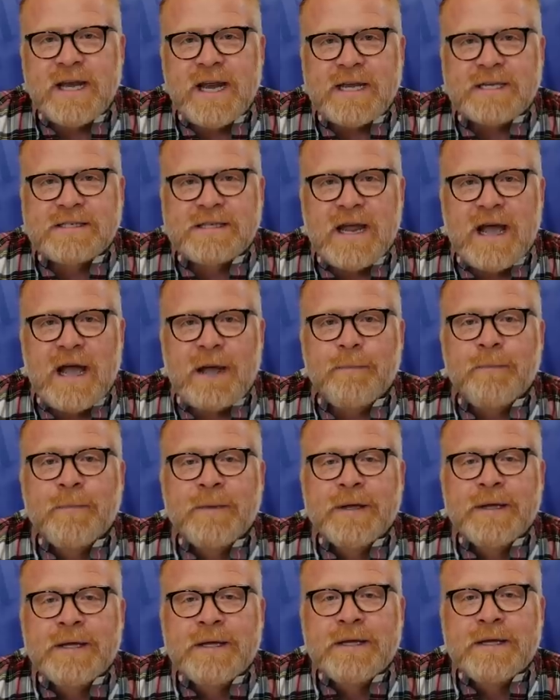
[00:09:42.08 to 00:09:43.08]
you next time.
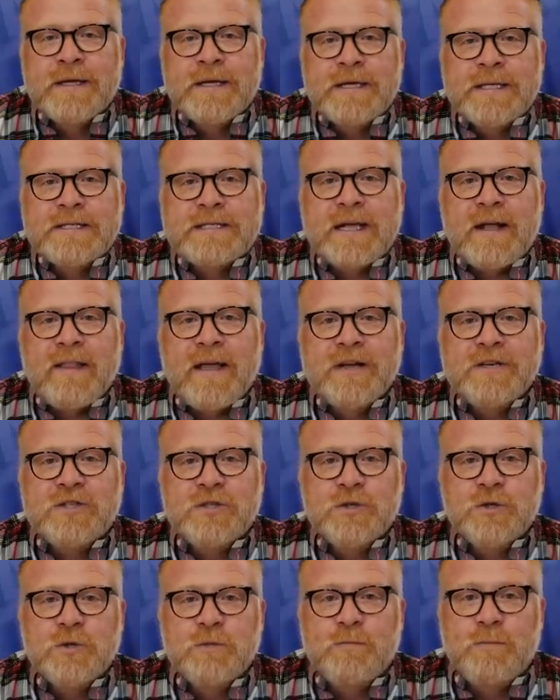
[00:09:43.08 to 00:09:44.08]
Until I
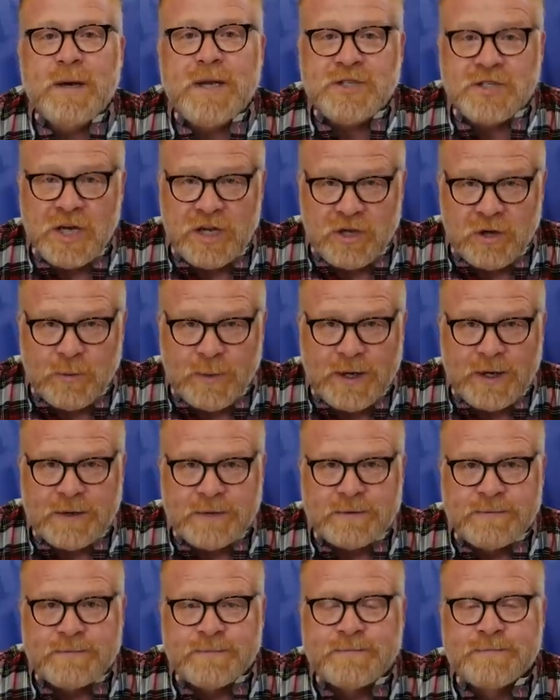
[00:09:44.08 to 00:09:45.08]
do, be genuine.
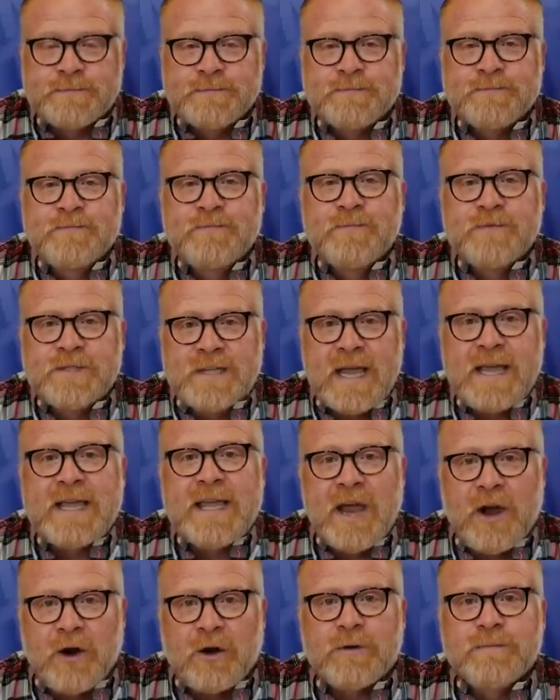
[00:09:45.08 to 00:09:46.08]
Take
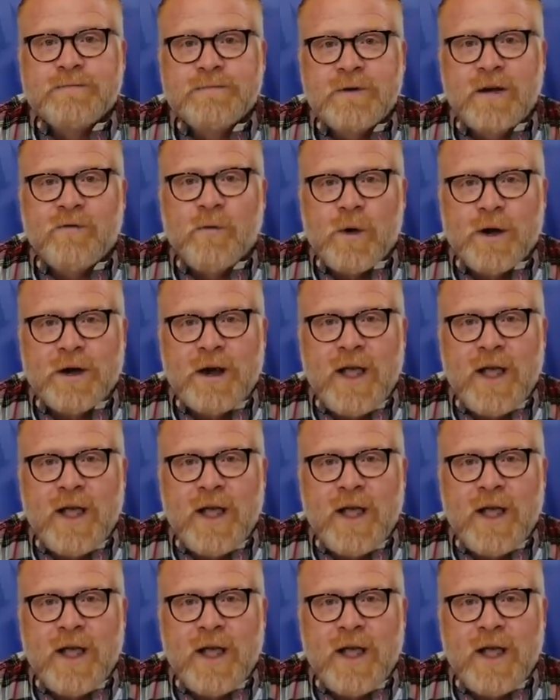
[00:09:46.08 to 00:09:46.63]
care of one